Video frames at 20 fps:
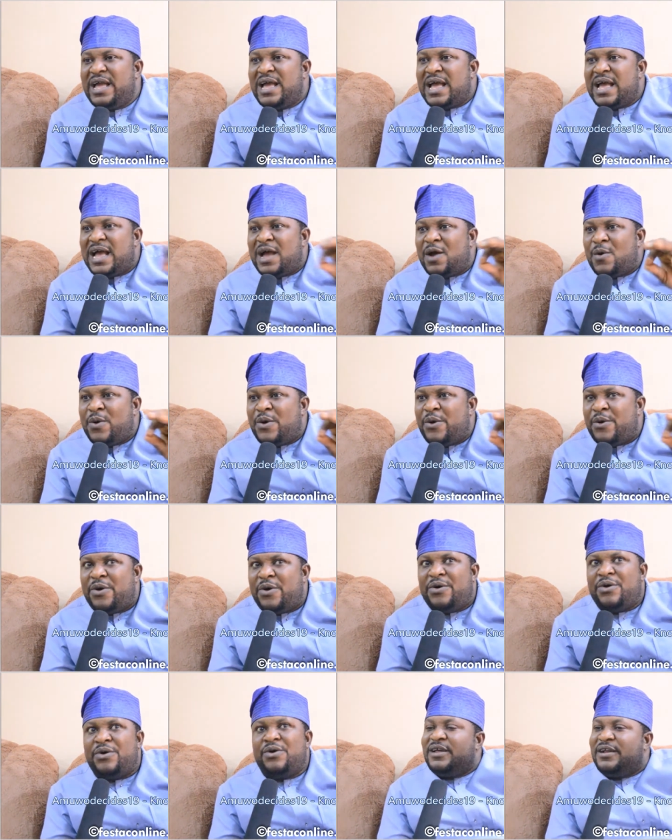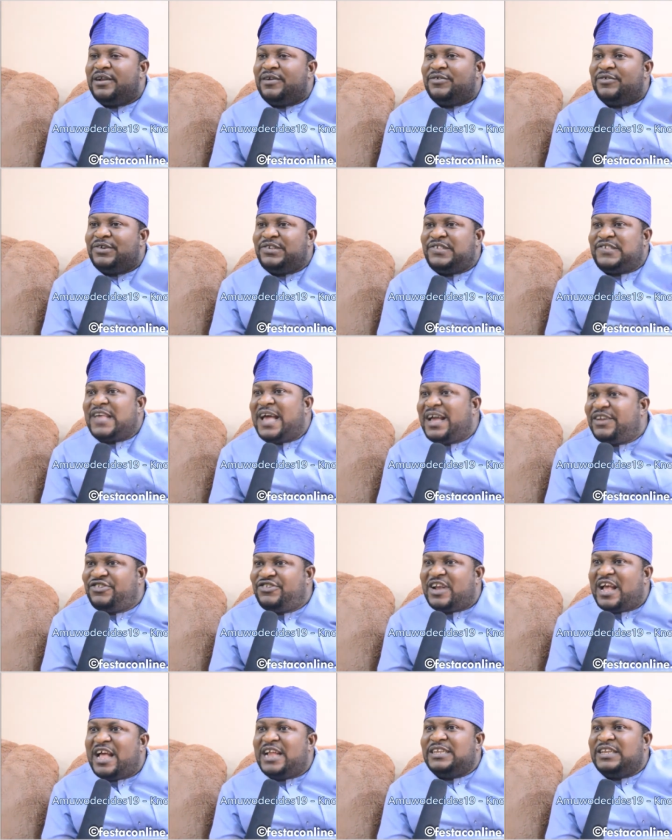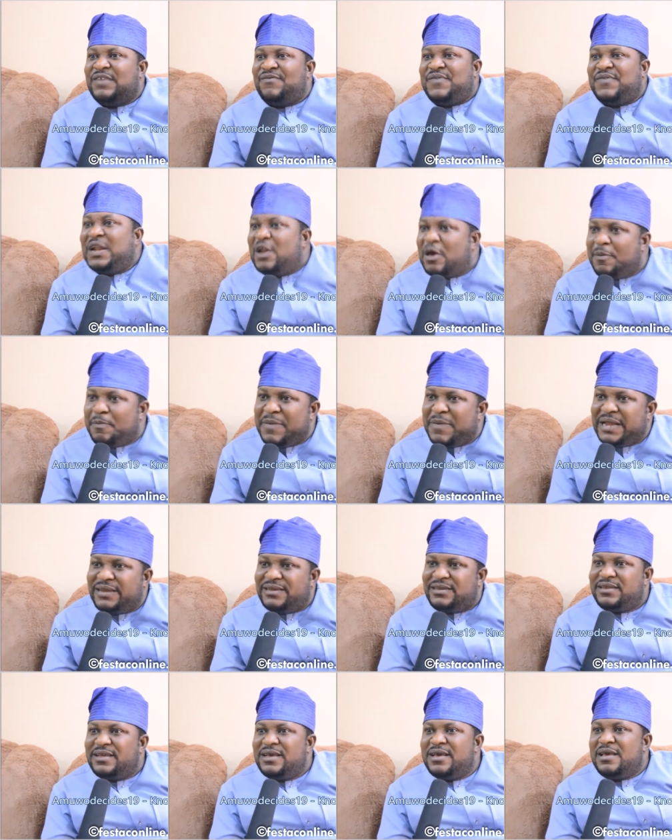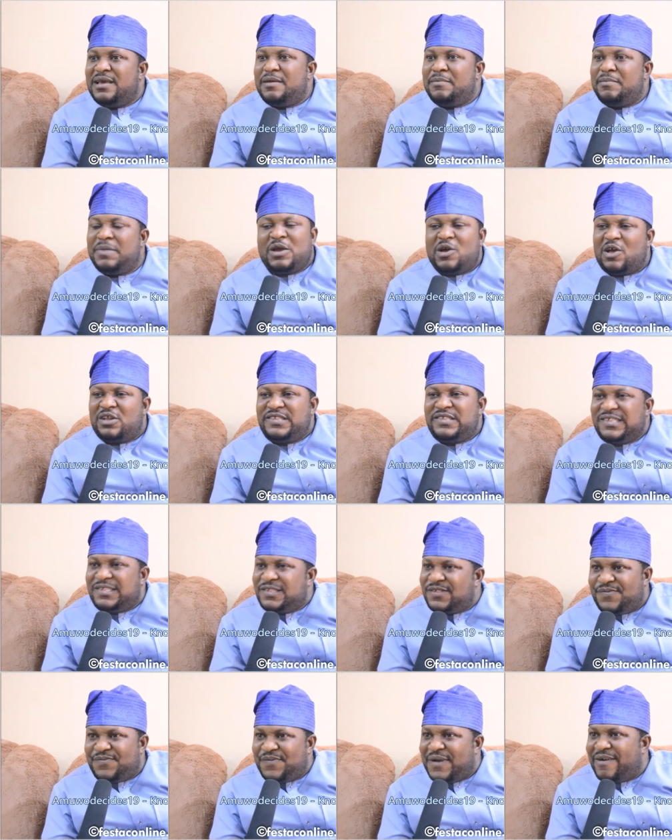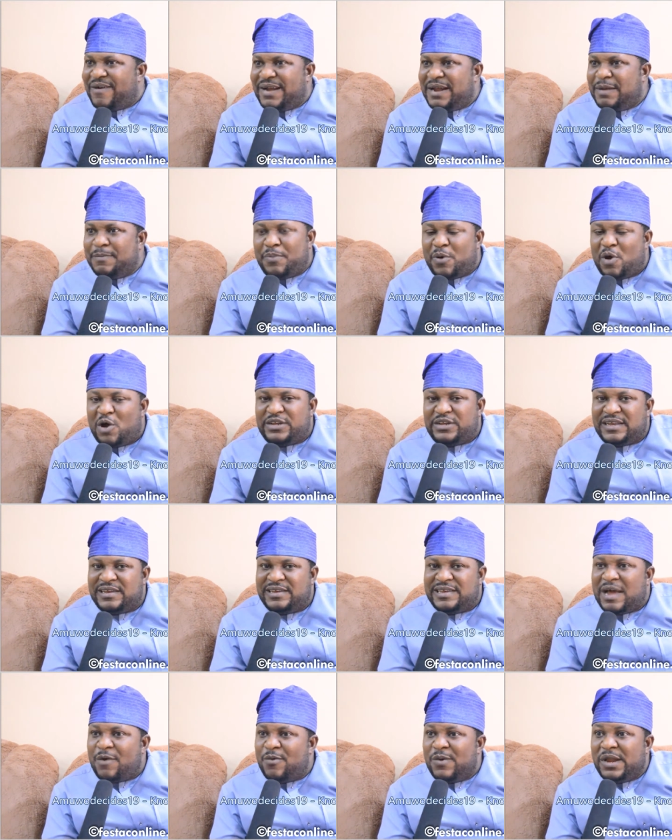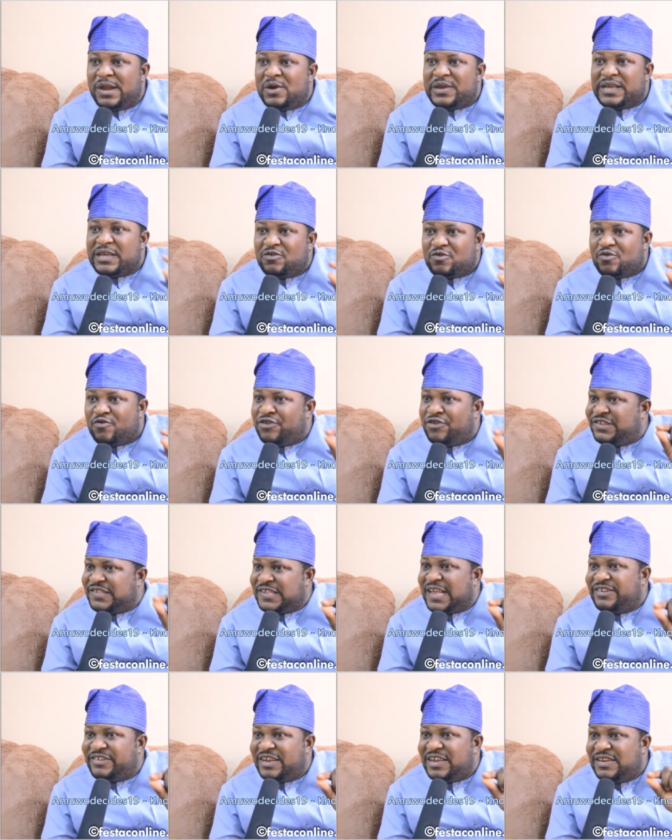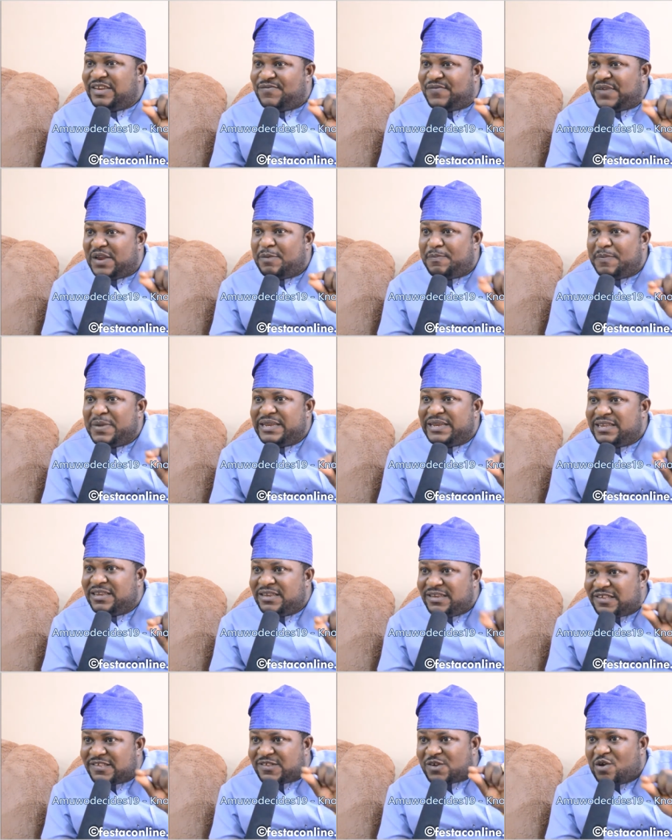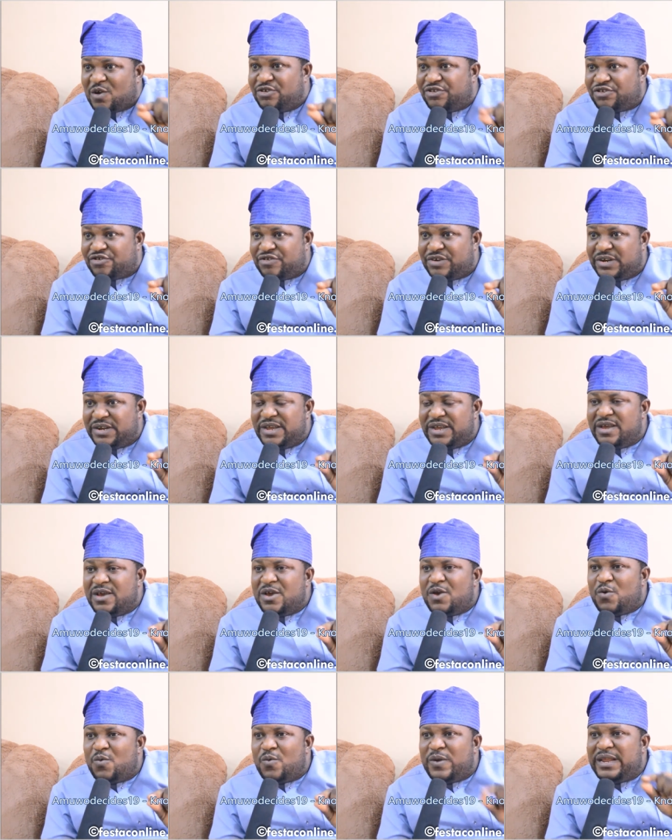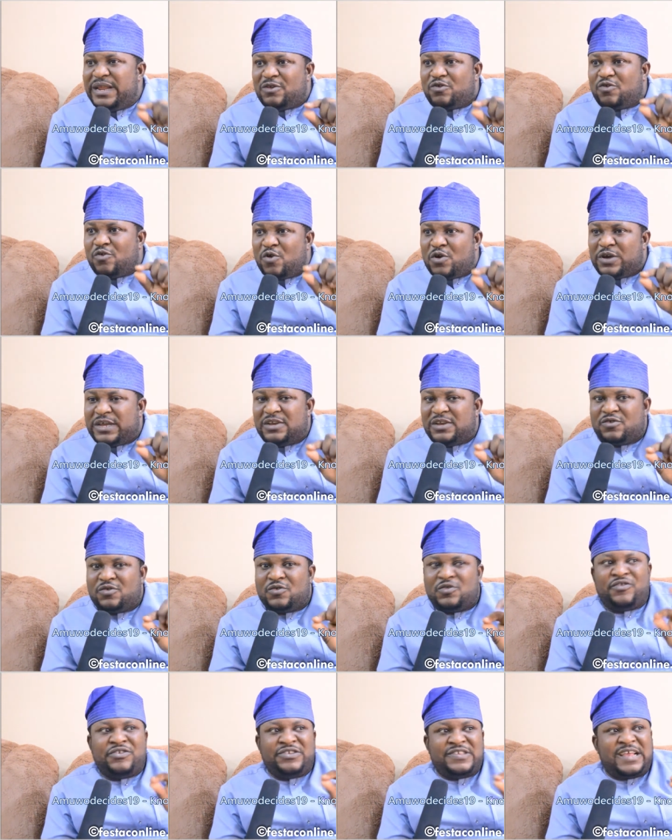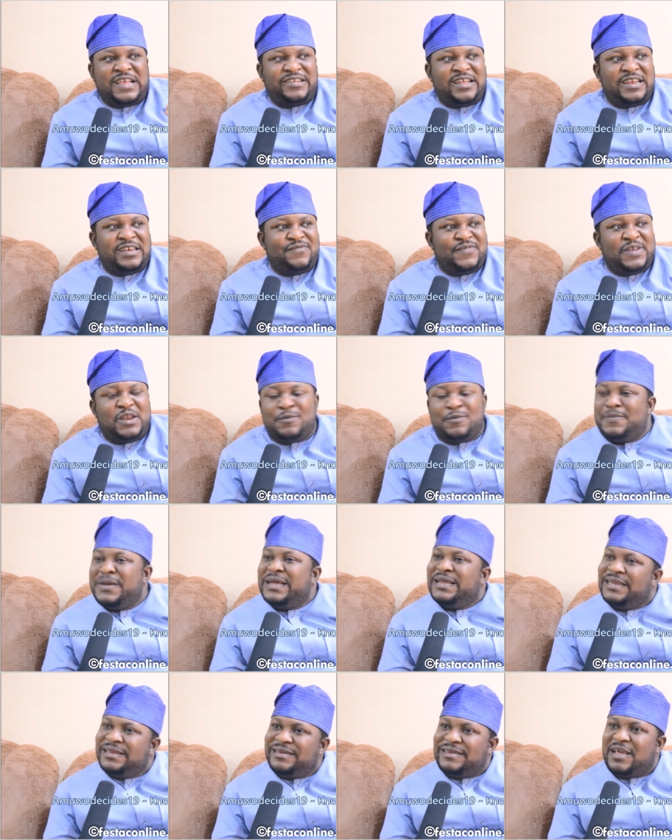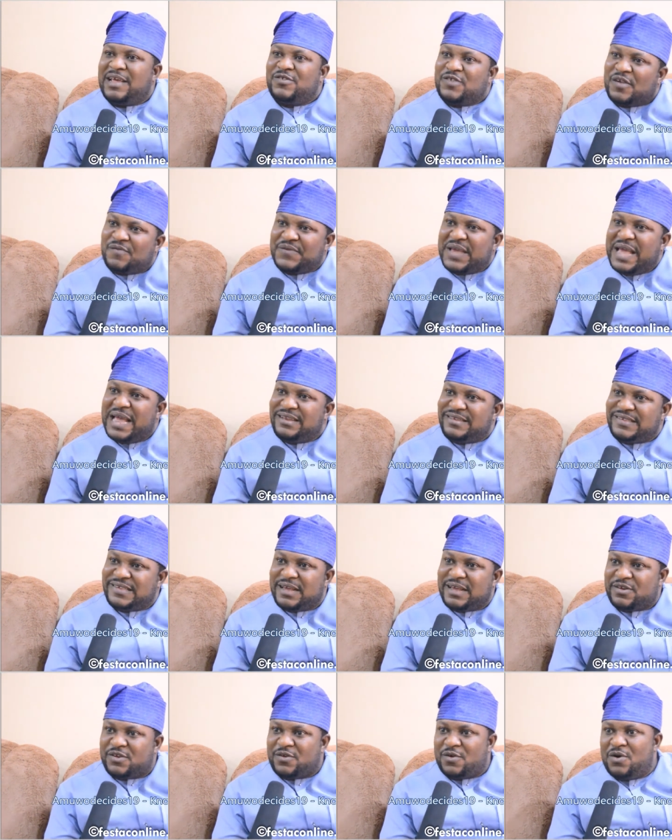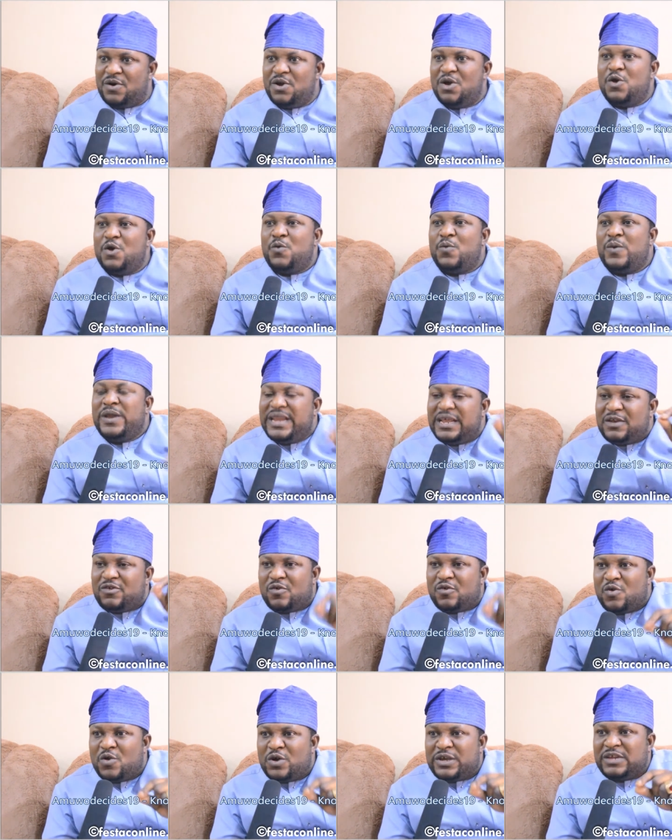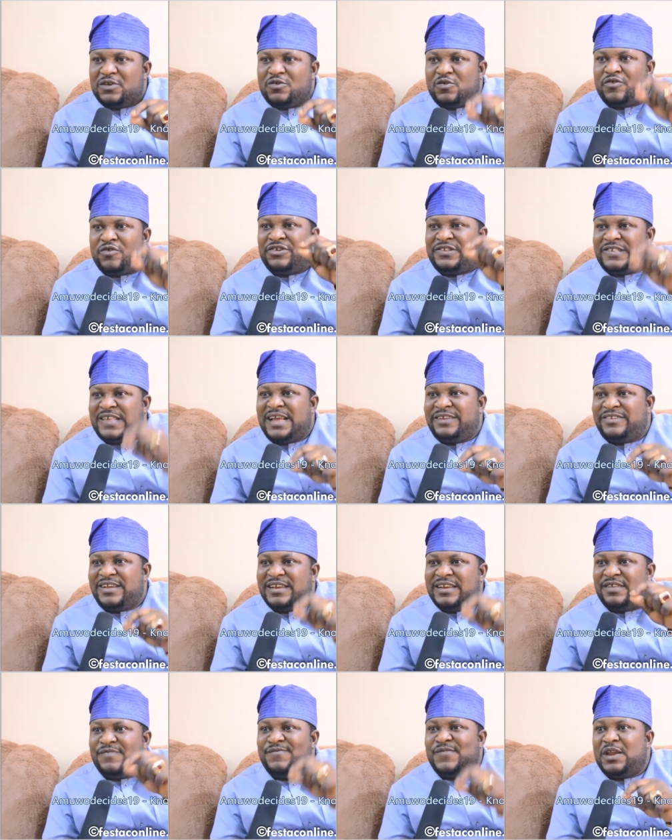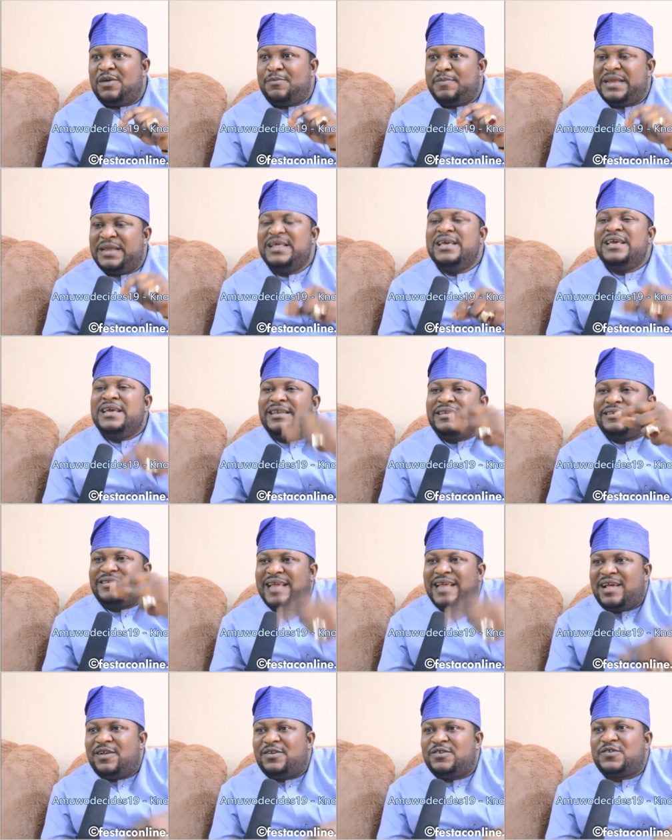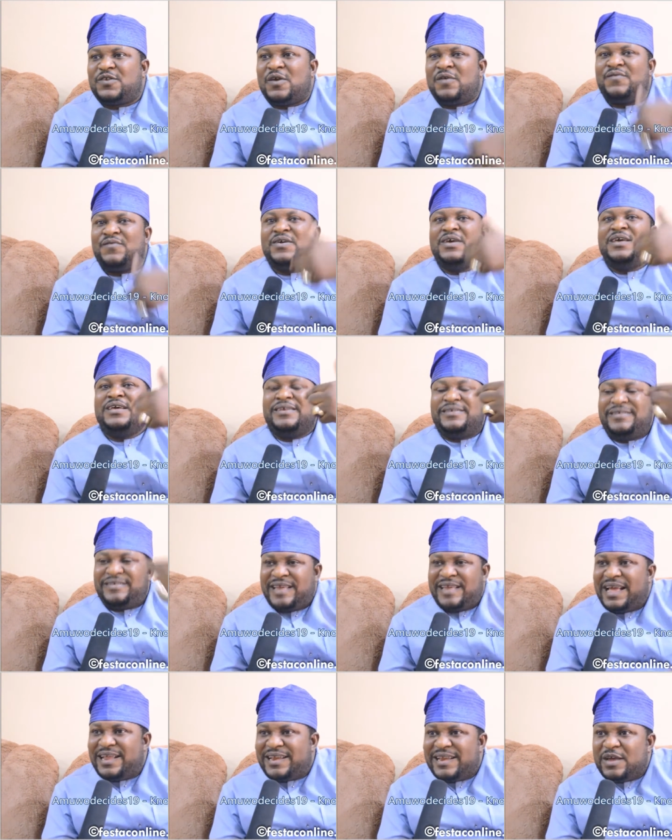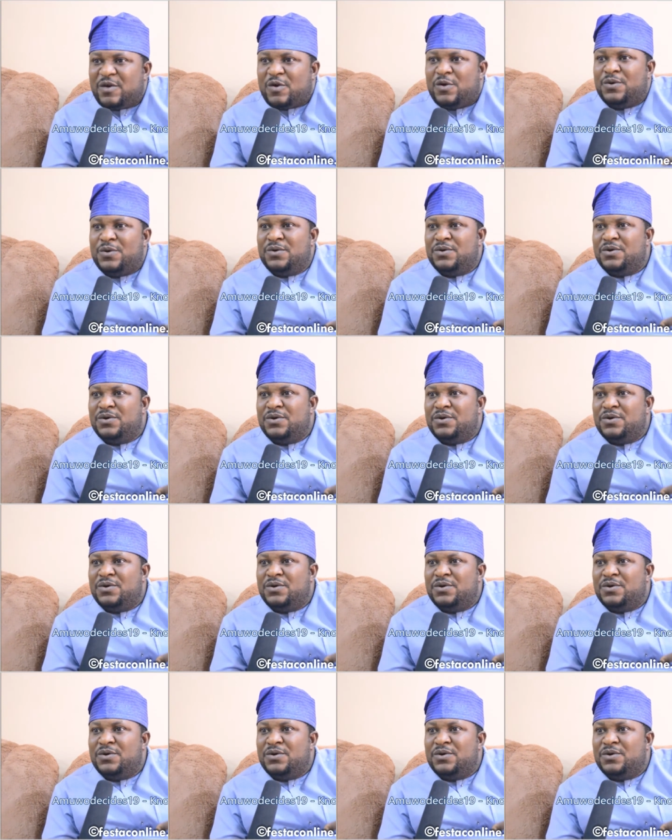our research and development, because it's very important that we look into research and development in this country. We need to look into research and development in terms of ed sector. We need to look into research and development in terms of technical,